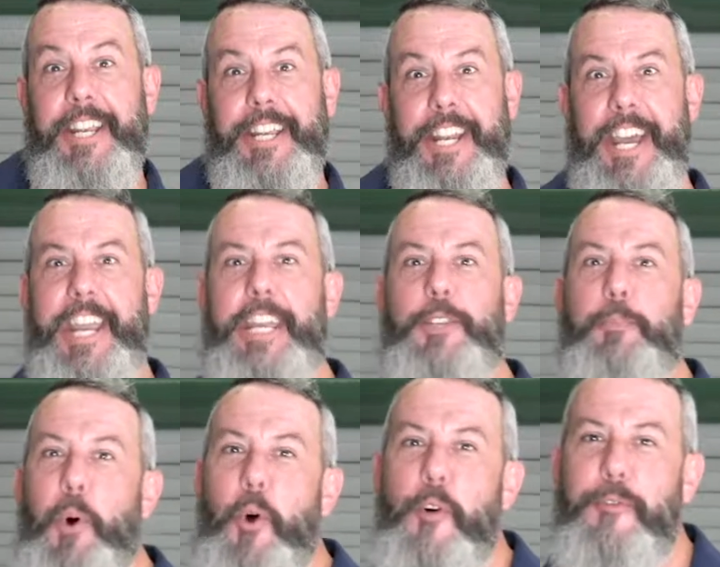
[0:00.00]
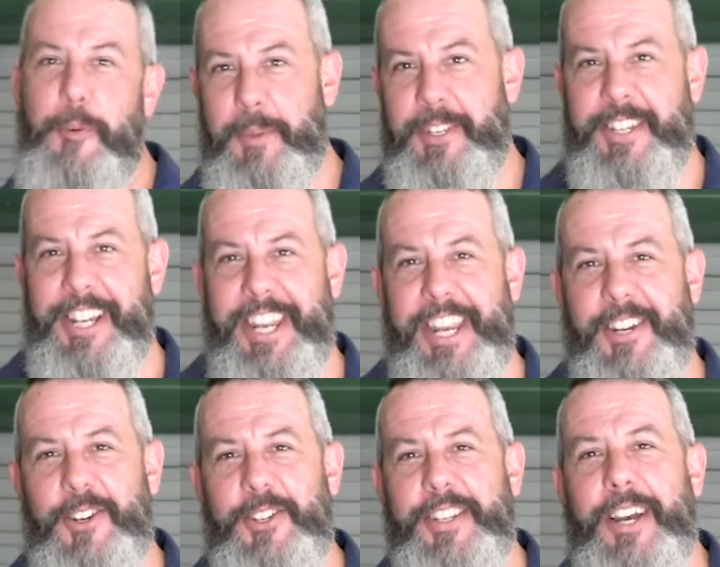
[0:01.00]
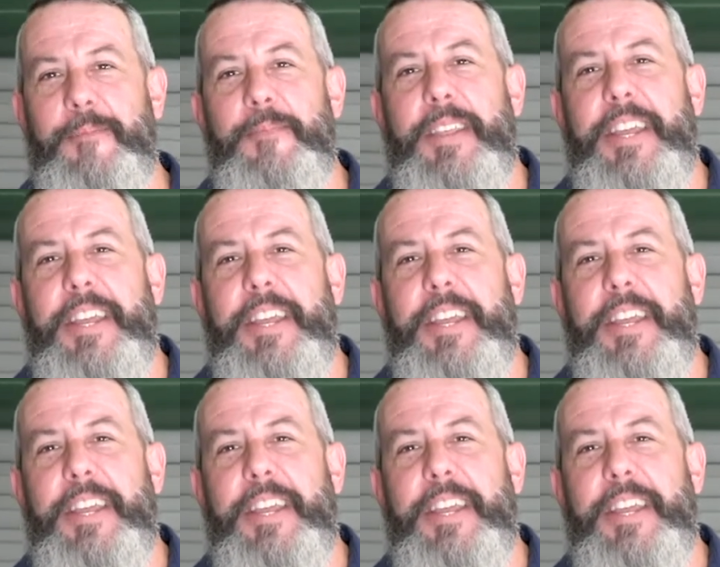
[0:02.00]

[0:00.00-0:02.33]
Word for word: G'day, it's Paul from Mr. LandCruiser.